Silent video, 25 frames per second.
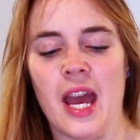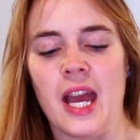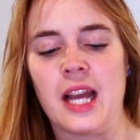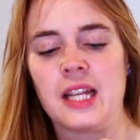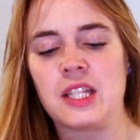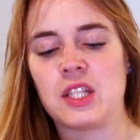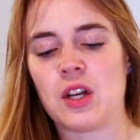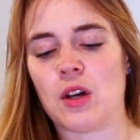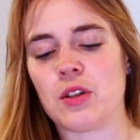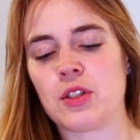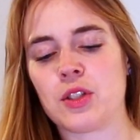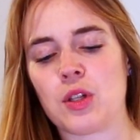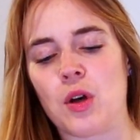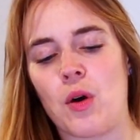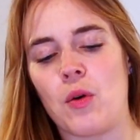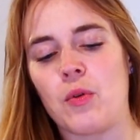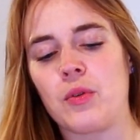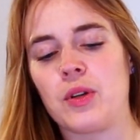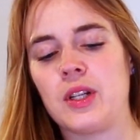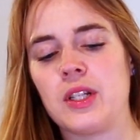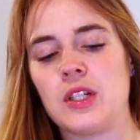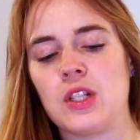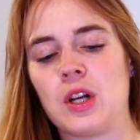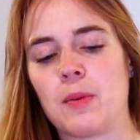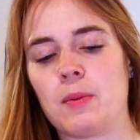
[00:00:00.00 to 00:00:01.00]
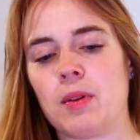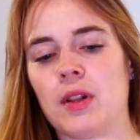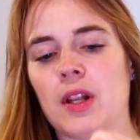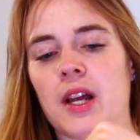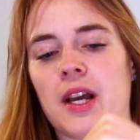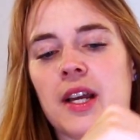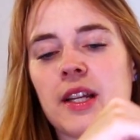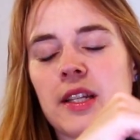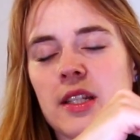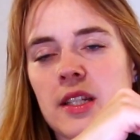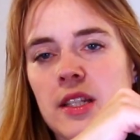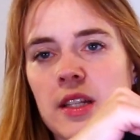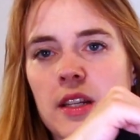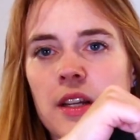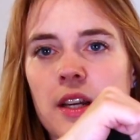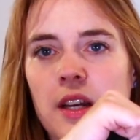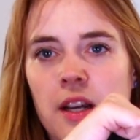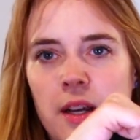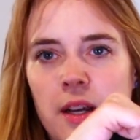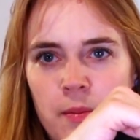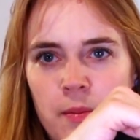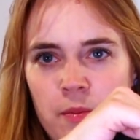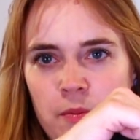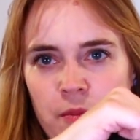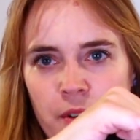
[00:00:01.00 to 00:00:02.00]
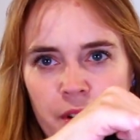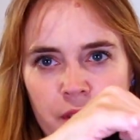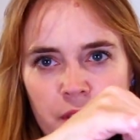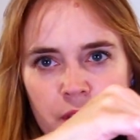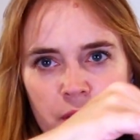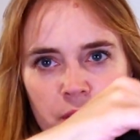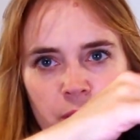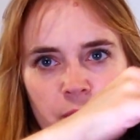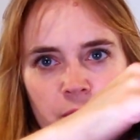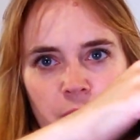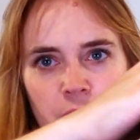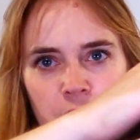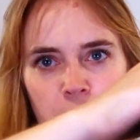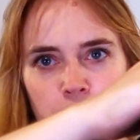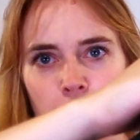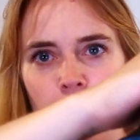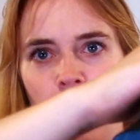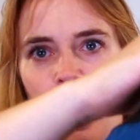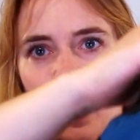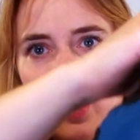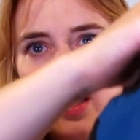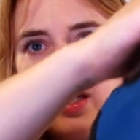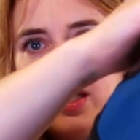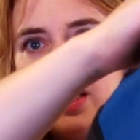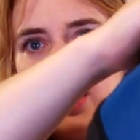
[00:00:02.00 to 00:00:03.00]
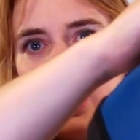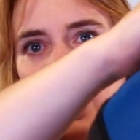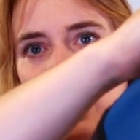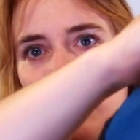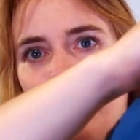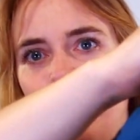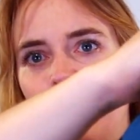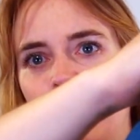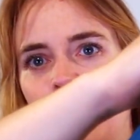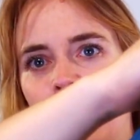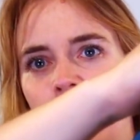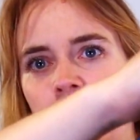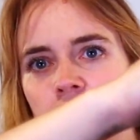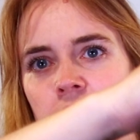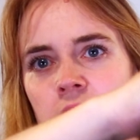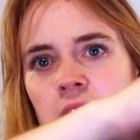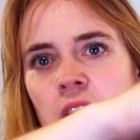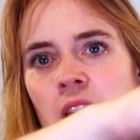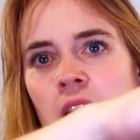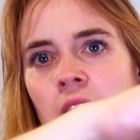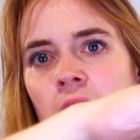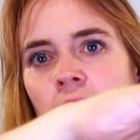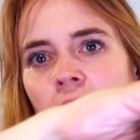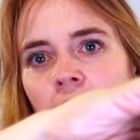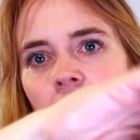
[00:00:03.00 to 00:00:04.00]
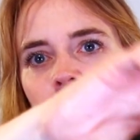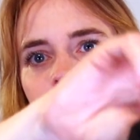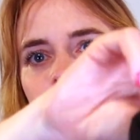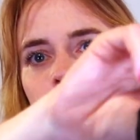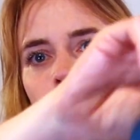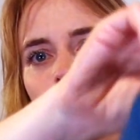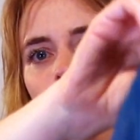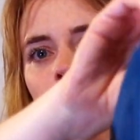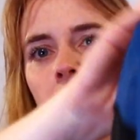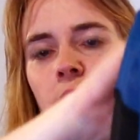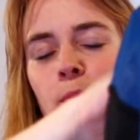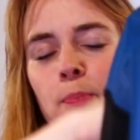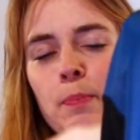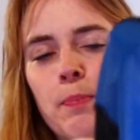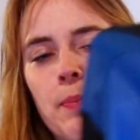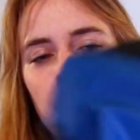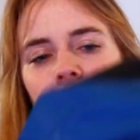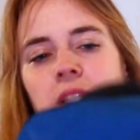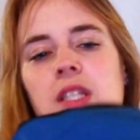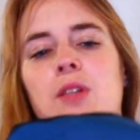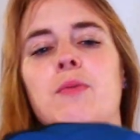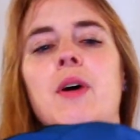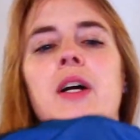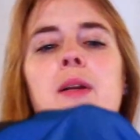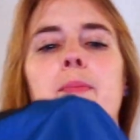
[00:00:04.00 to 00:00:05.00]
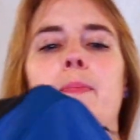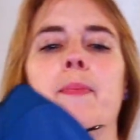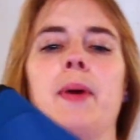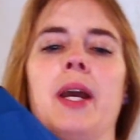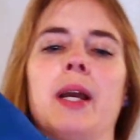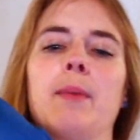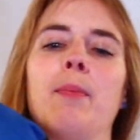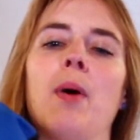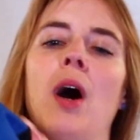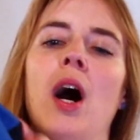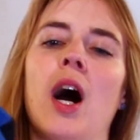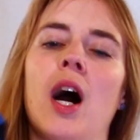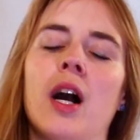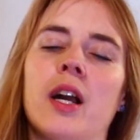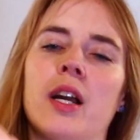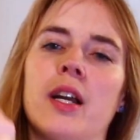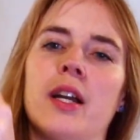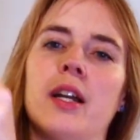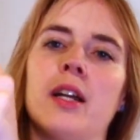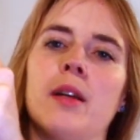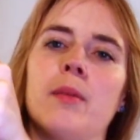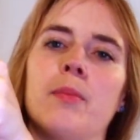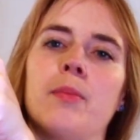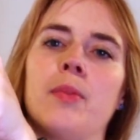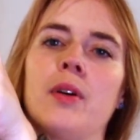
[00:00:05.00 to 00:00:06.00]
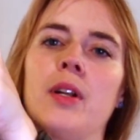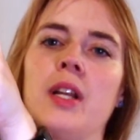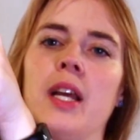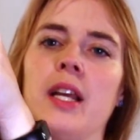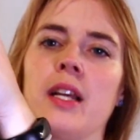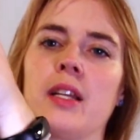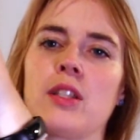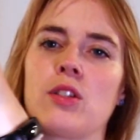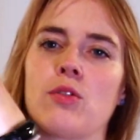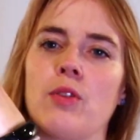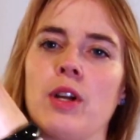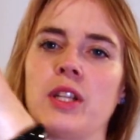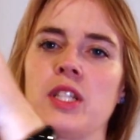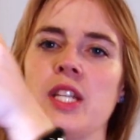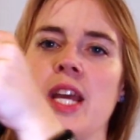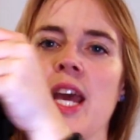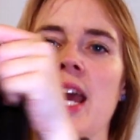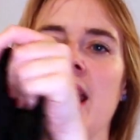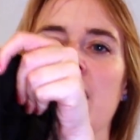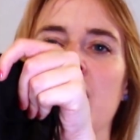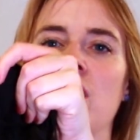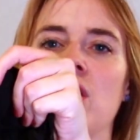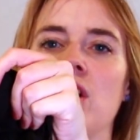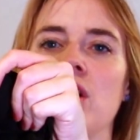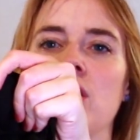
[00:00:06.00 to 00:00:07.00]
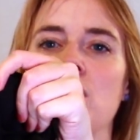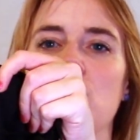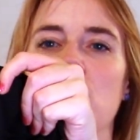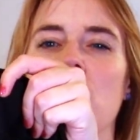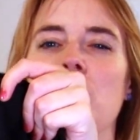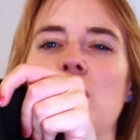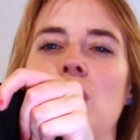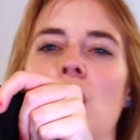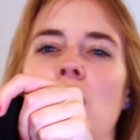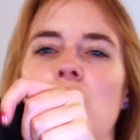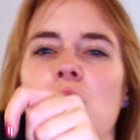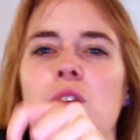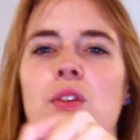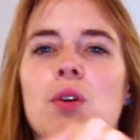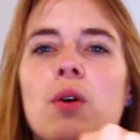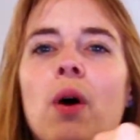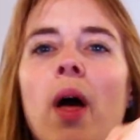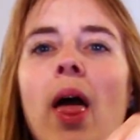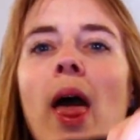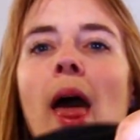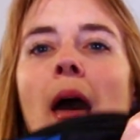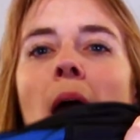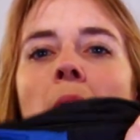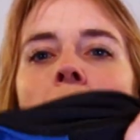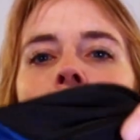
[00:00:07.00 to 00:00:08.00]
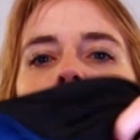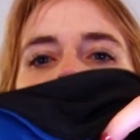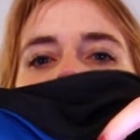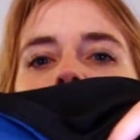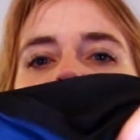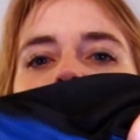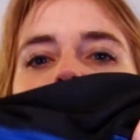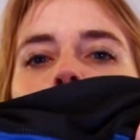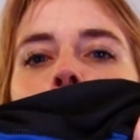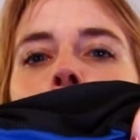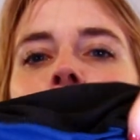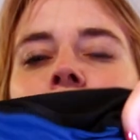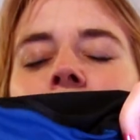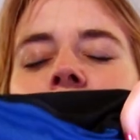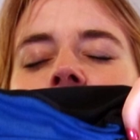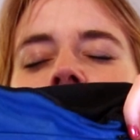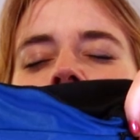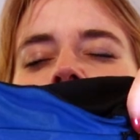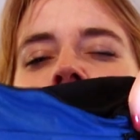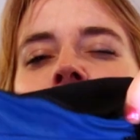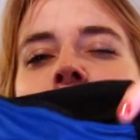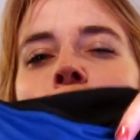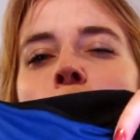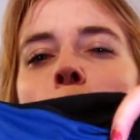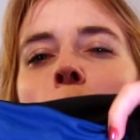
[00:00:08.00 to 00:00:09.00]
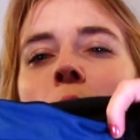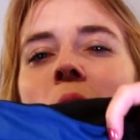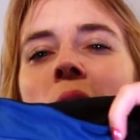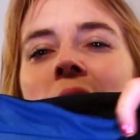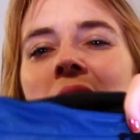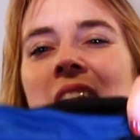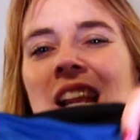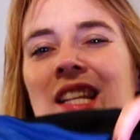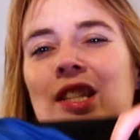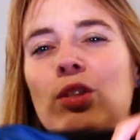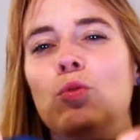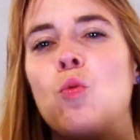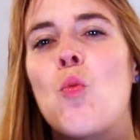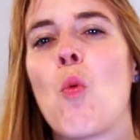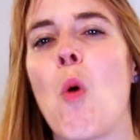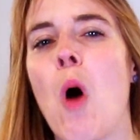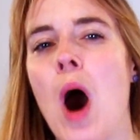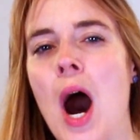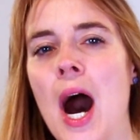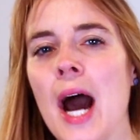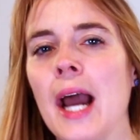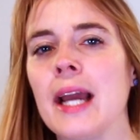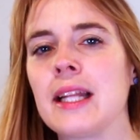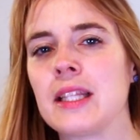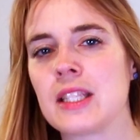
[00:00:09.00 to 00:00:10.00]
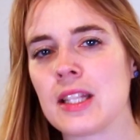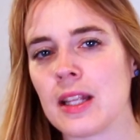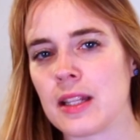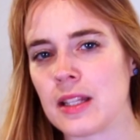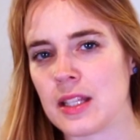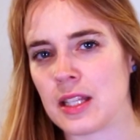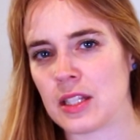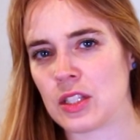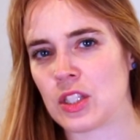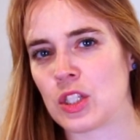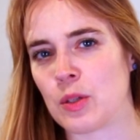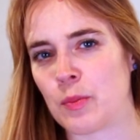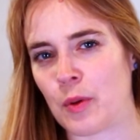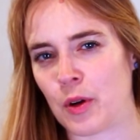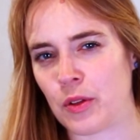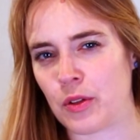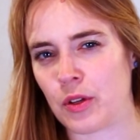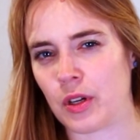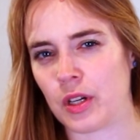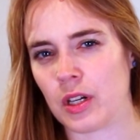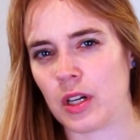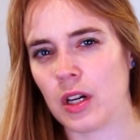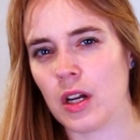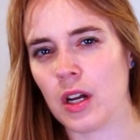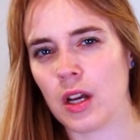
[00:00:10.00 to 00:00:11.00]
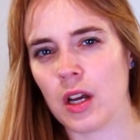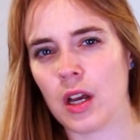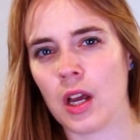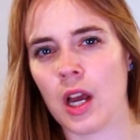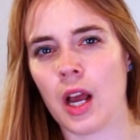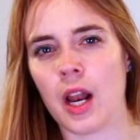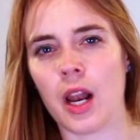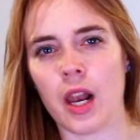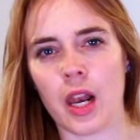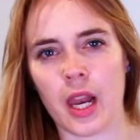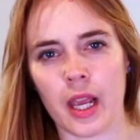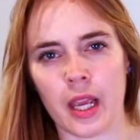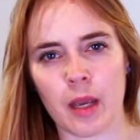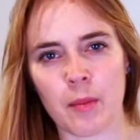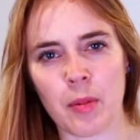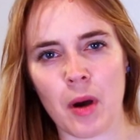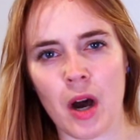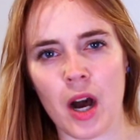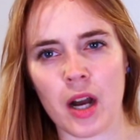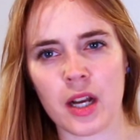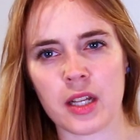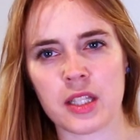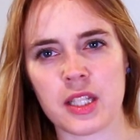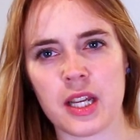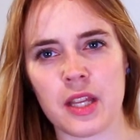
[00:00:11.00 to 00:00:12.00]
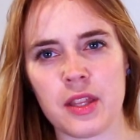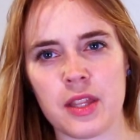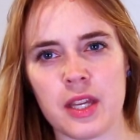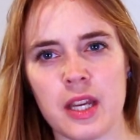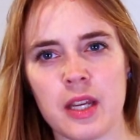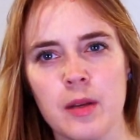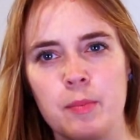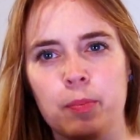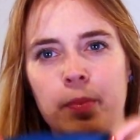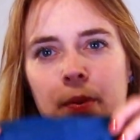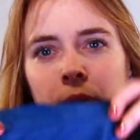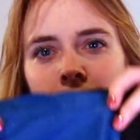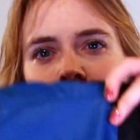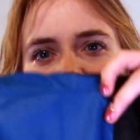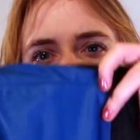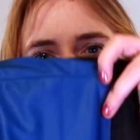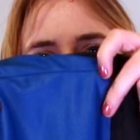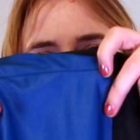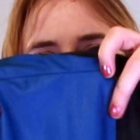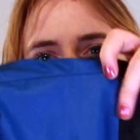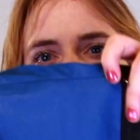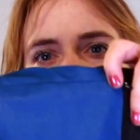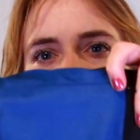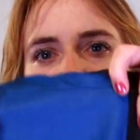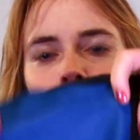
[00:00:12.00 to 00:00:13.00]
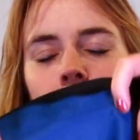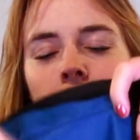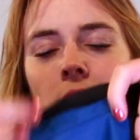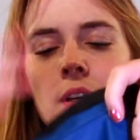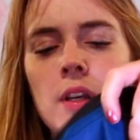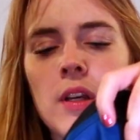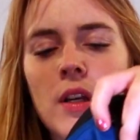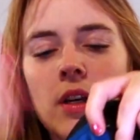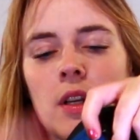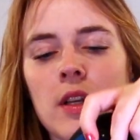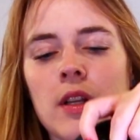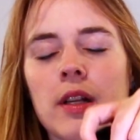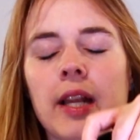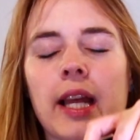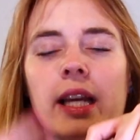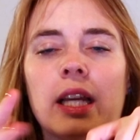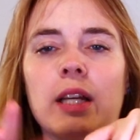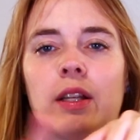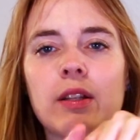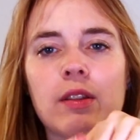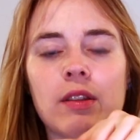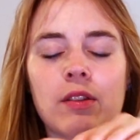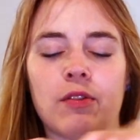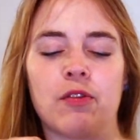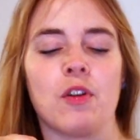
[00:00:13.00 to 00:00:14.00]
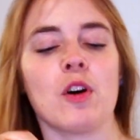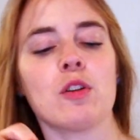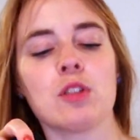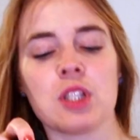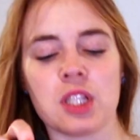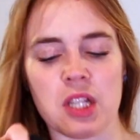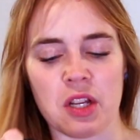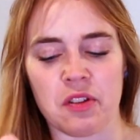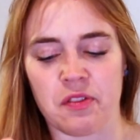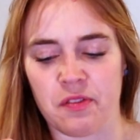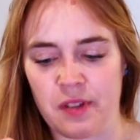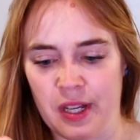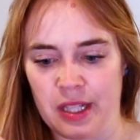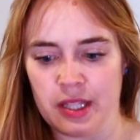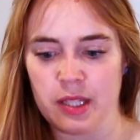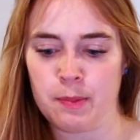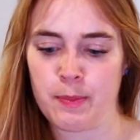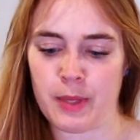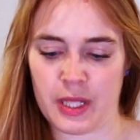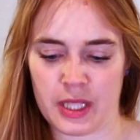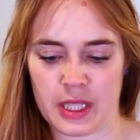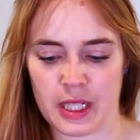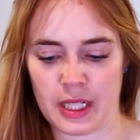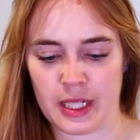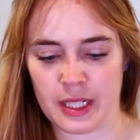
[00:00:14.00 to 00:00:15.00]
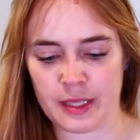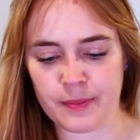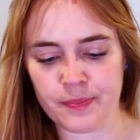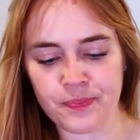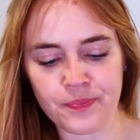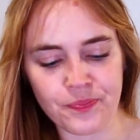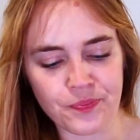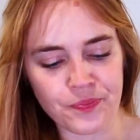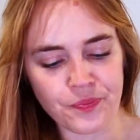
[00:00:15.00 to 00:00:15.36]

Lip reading: It's also only double lined where the pocket itself is, and it's quite a big pocket, but like it's rectangular, so it's also a little bit less wide than some other legging pockets, I think. But it's also like the phone still fits basically.